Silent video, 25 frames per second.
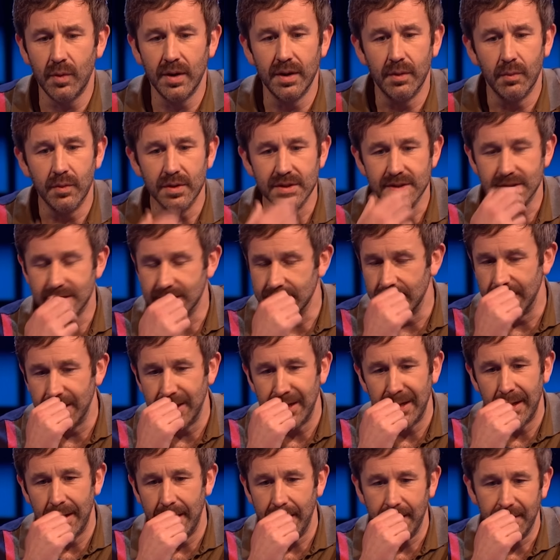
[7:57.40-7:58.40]
with was
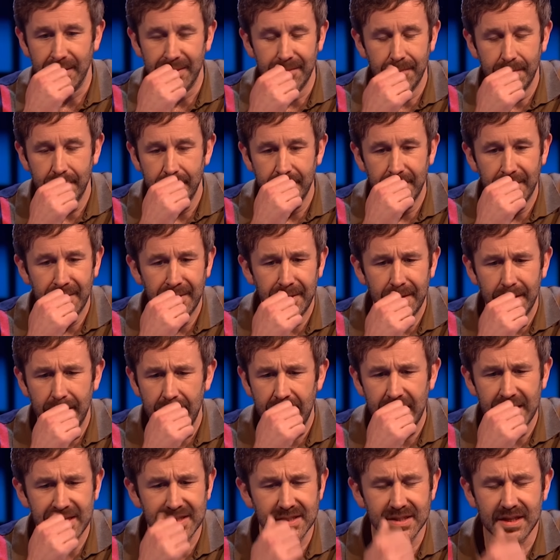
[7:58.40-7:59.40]
an
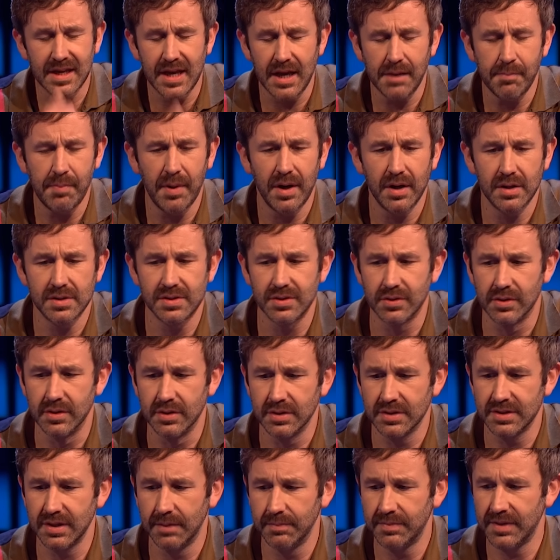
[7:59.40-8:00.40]
ex-kickboxer
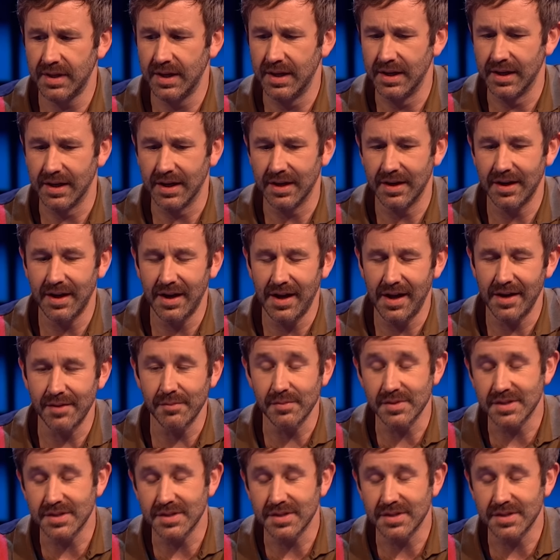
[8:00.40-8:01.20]
or something, and I